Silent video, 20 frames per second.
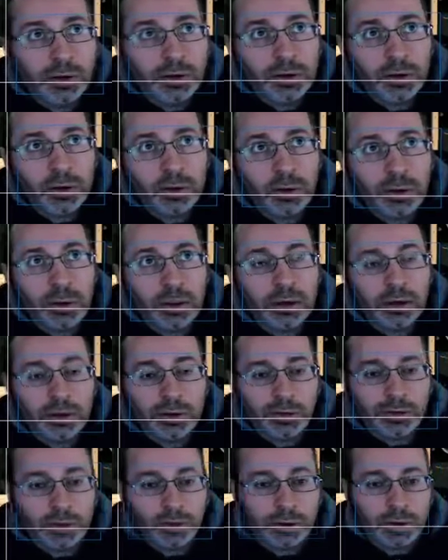Just wanted
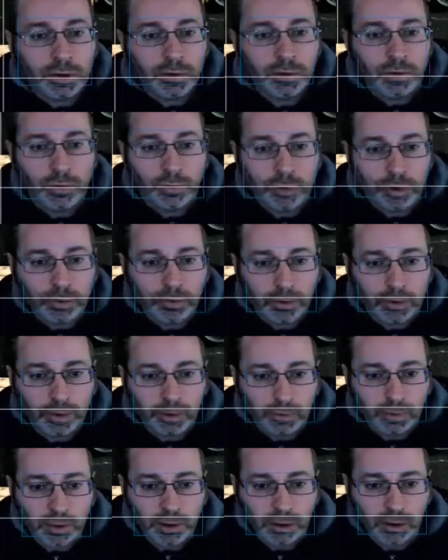to give you a preview
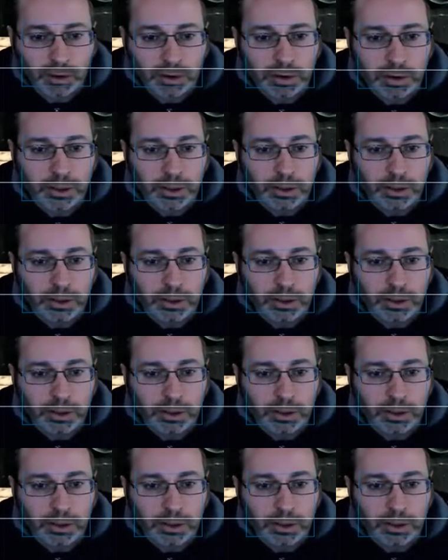of what it looks like.